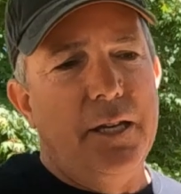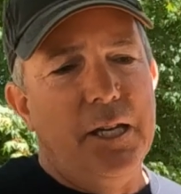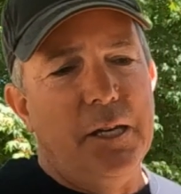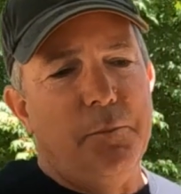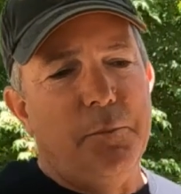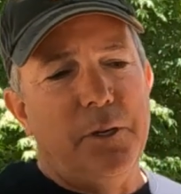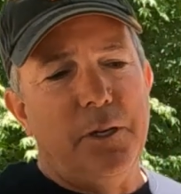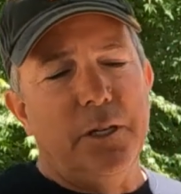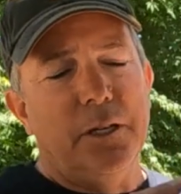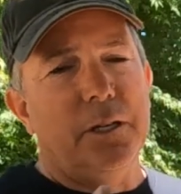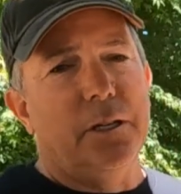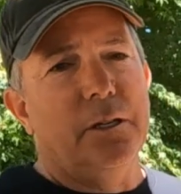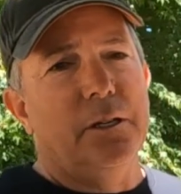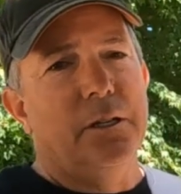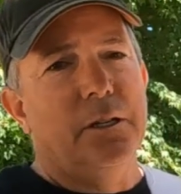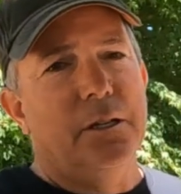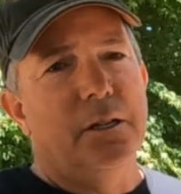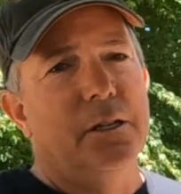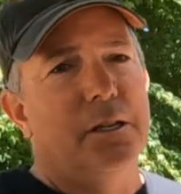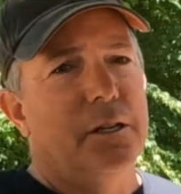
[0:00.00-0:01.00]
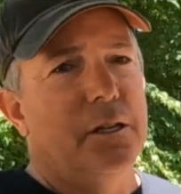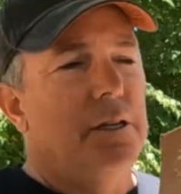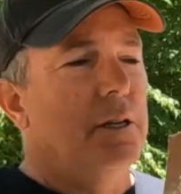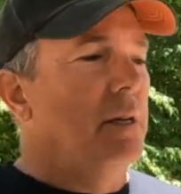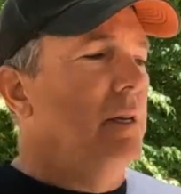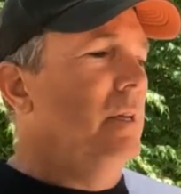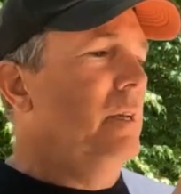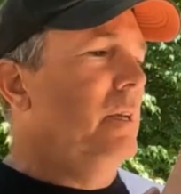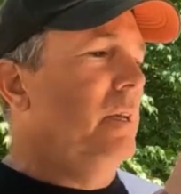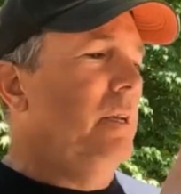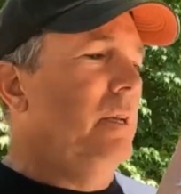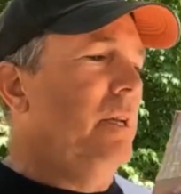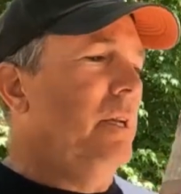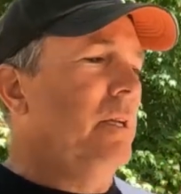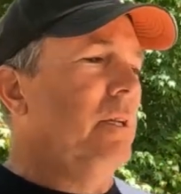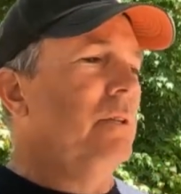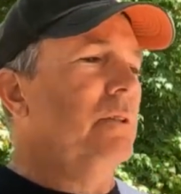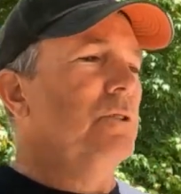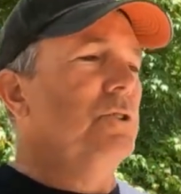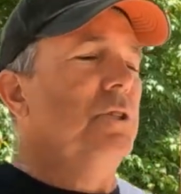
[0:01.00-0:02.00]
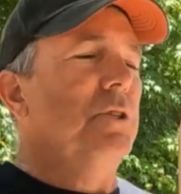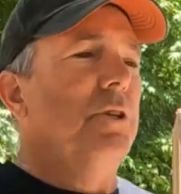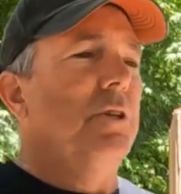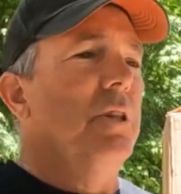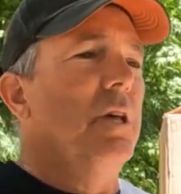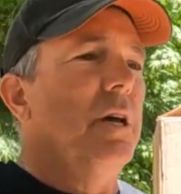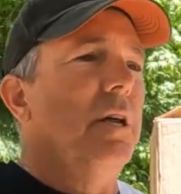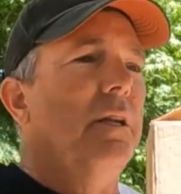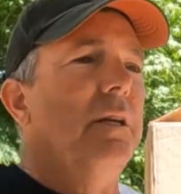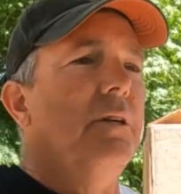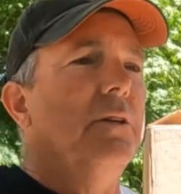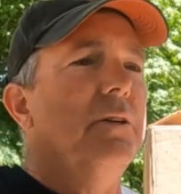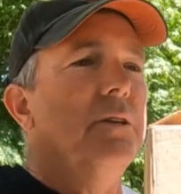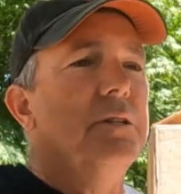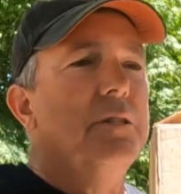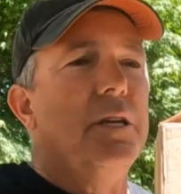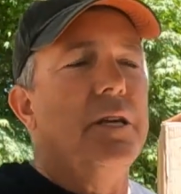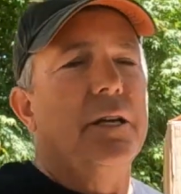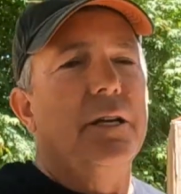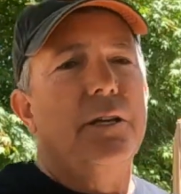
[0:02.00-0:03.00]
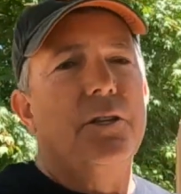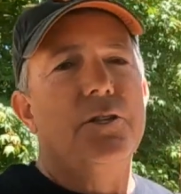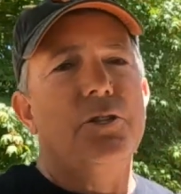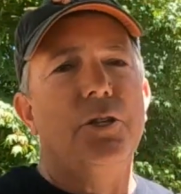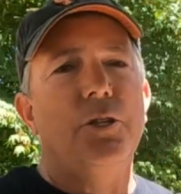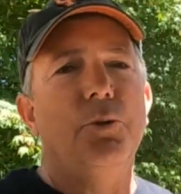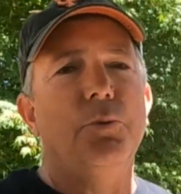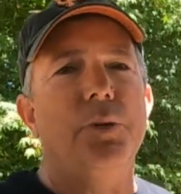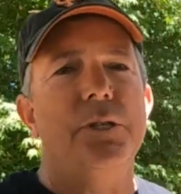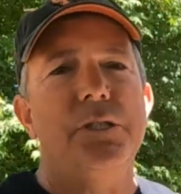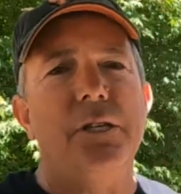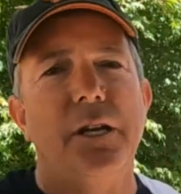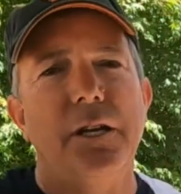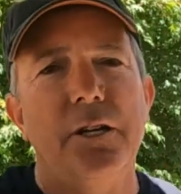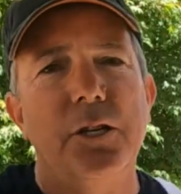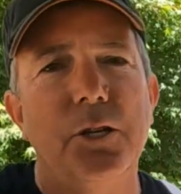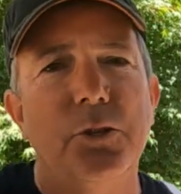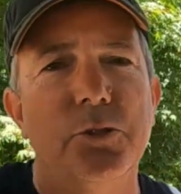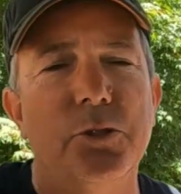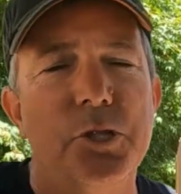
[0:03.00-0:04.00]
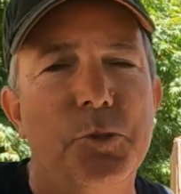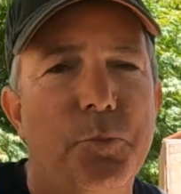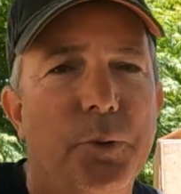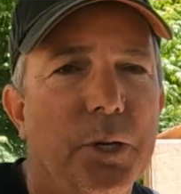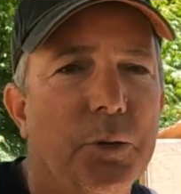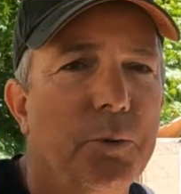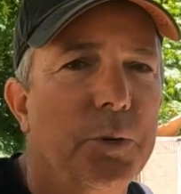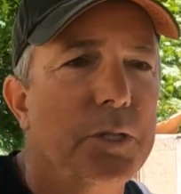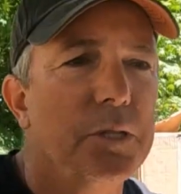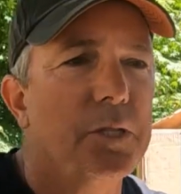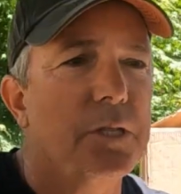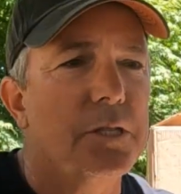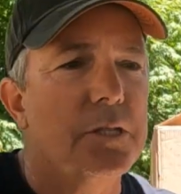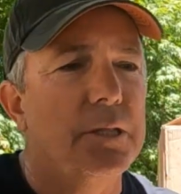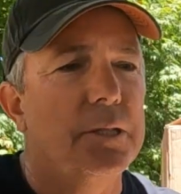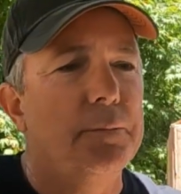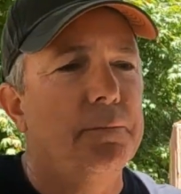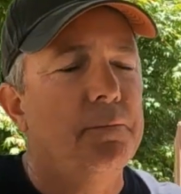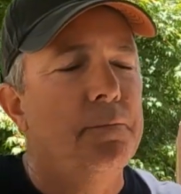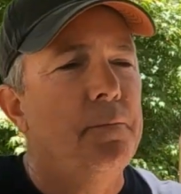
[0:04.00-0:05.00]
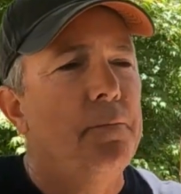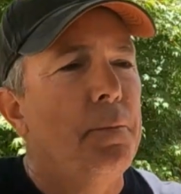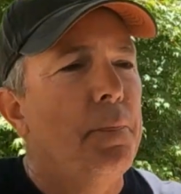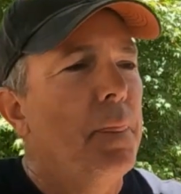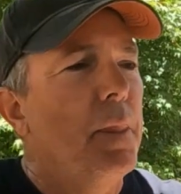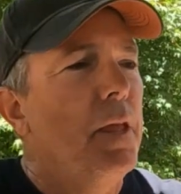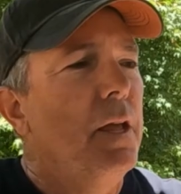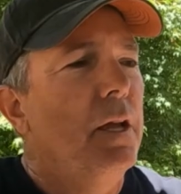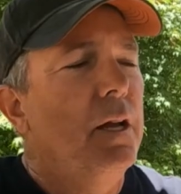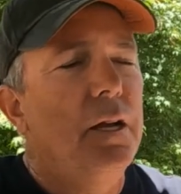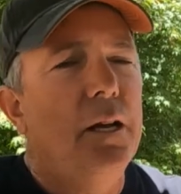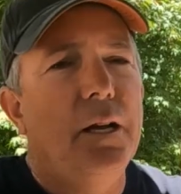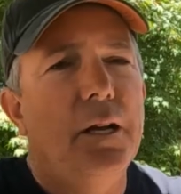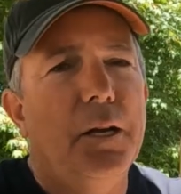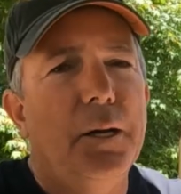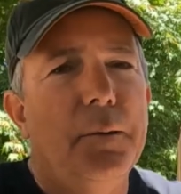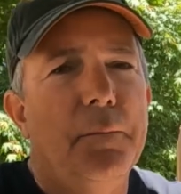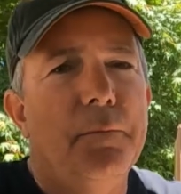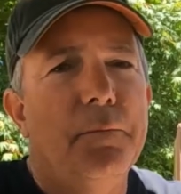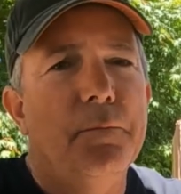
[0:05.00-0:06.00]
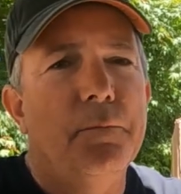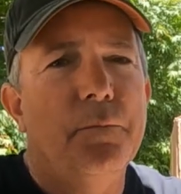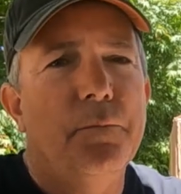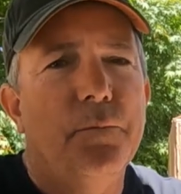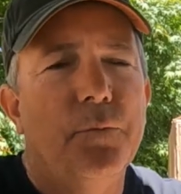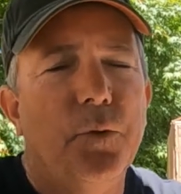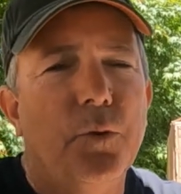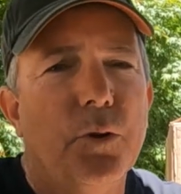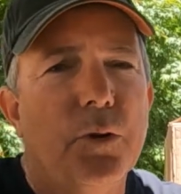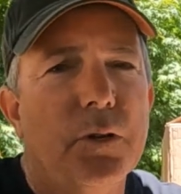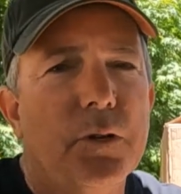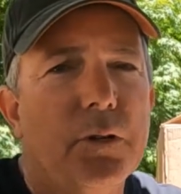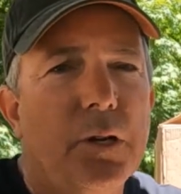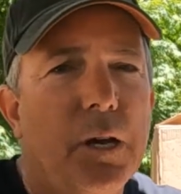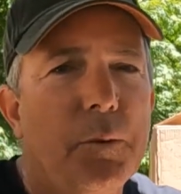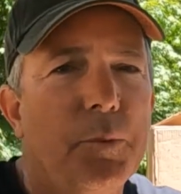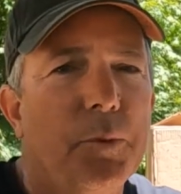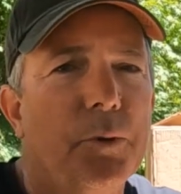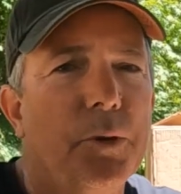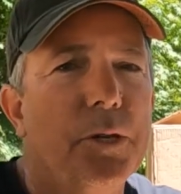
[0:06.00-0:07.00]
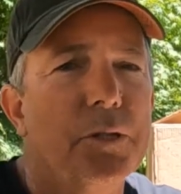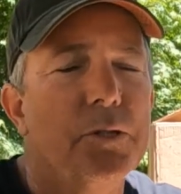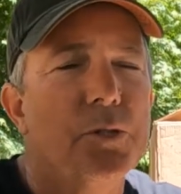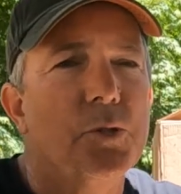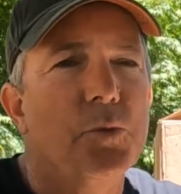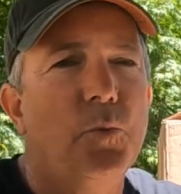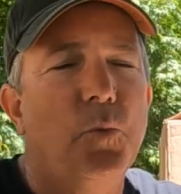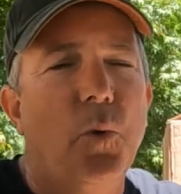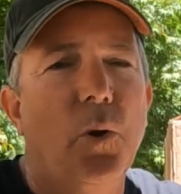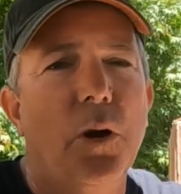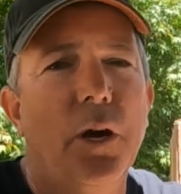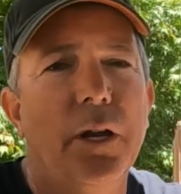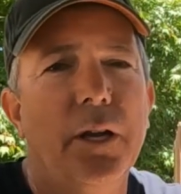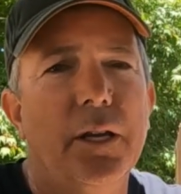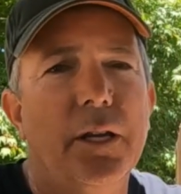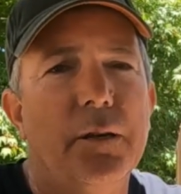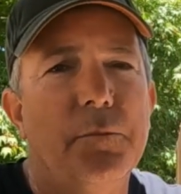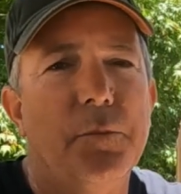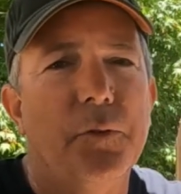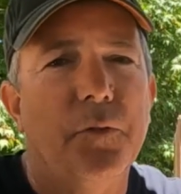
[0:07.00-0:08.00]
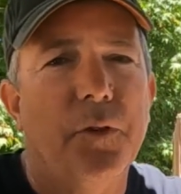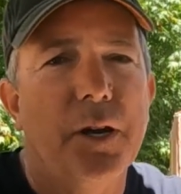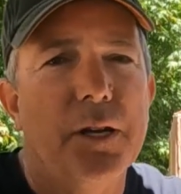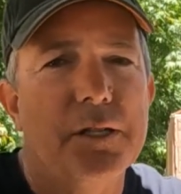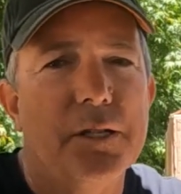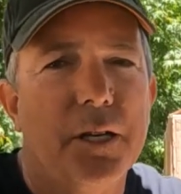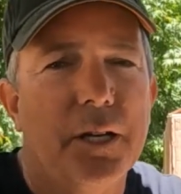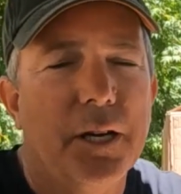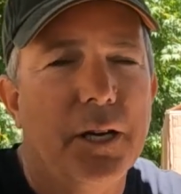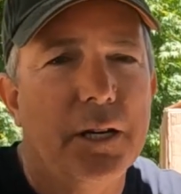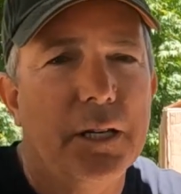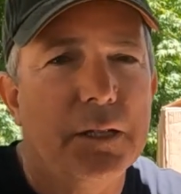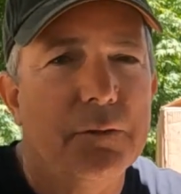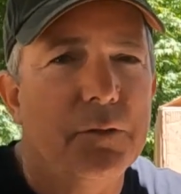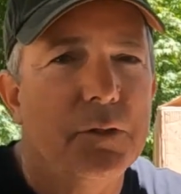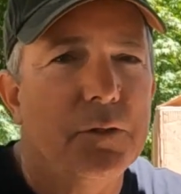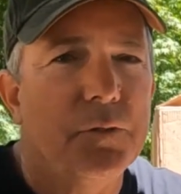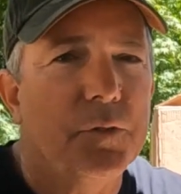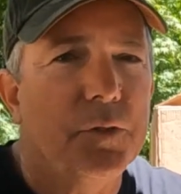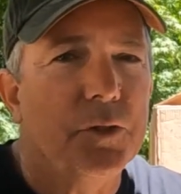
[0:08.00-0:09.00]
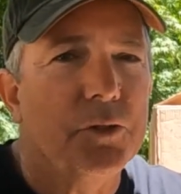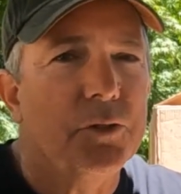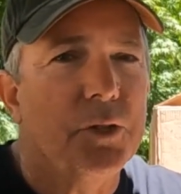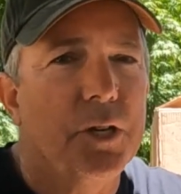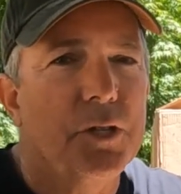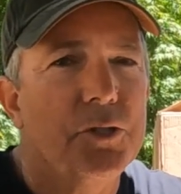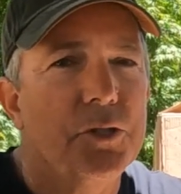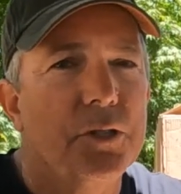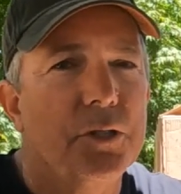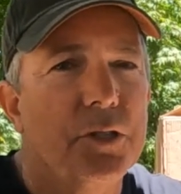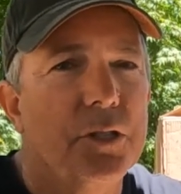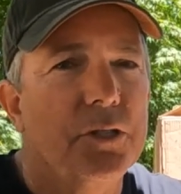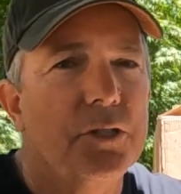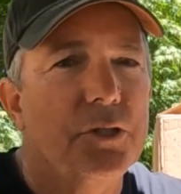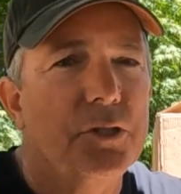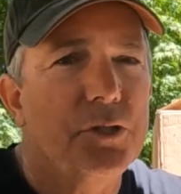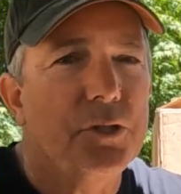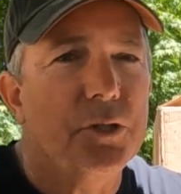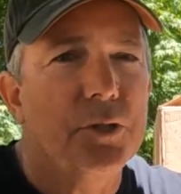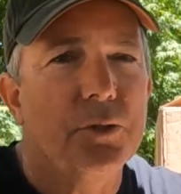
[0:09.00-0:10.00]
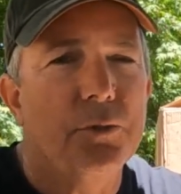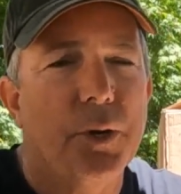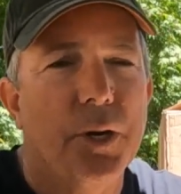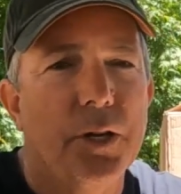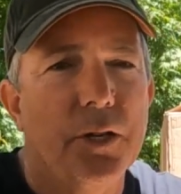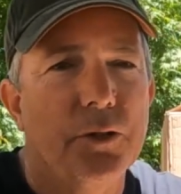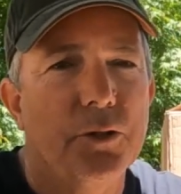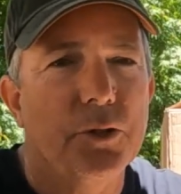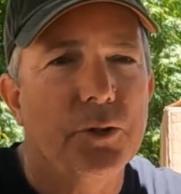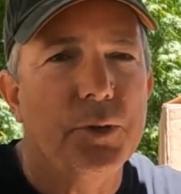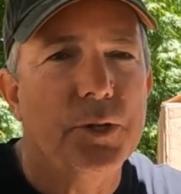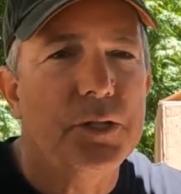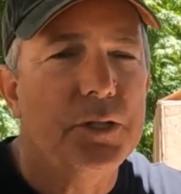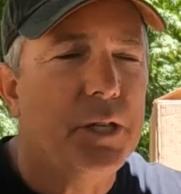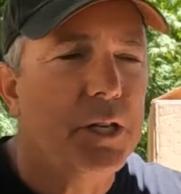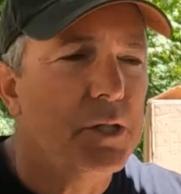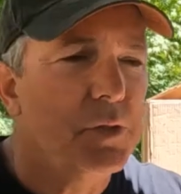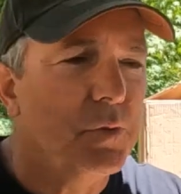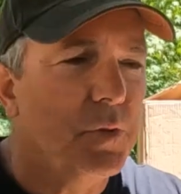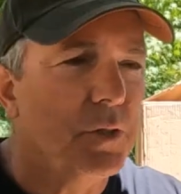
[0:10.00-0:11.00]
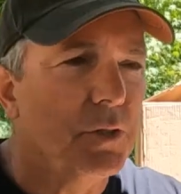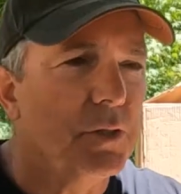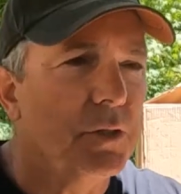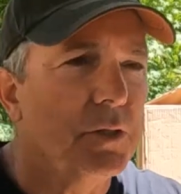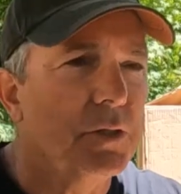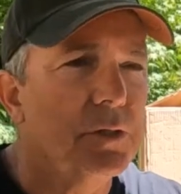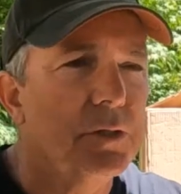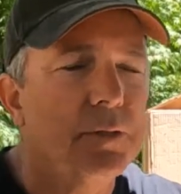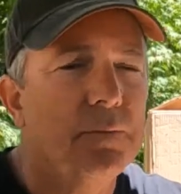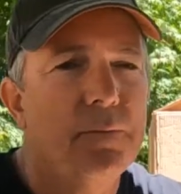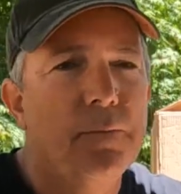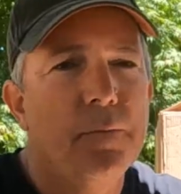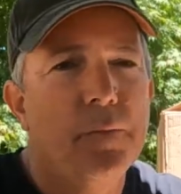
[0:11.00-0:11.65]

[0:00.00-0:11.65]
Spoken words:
came here, I'll show you that here in a second. So we decided to go with the Springwell system for a couple reasons. One, it provides a higher level of filtration than just your regular 3-stage filters.